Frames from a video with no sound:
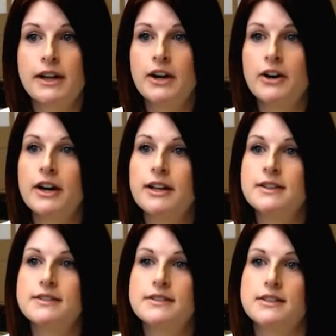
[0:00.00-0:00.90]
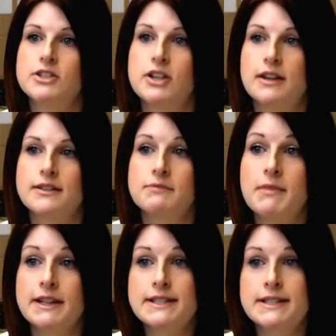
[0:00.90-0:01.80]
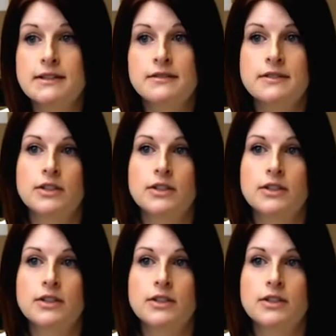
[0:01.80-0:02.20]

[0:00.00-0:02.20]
areas such as medicine